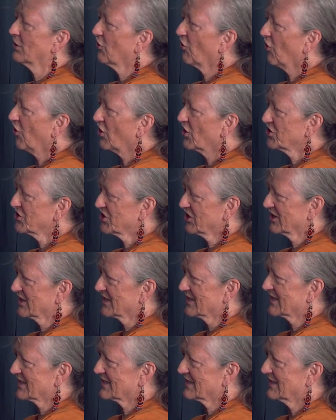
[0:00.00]

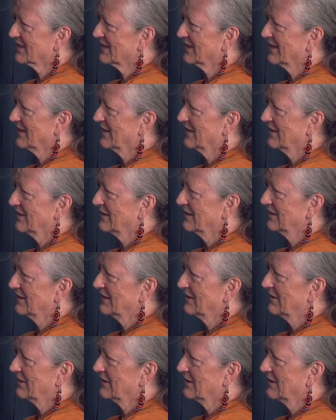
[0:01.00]
gorgeous. Thank you. What do you
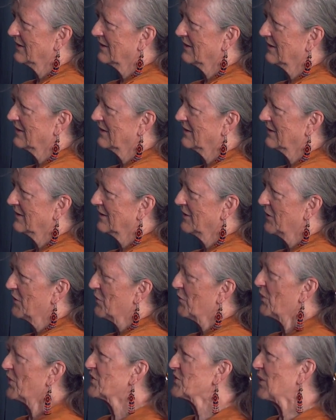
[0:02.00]
like about it?
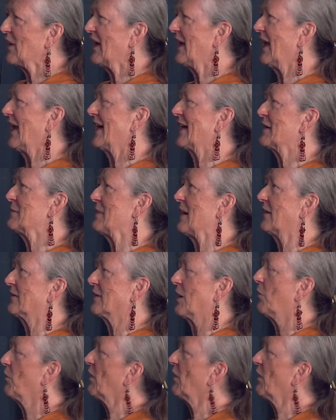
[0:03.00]
What do I like about it?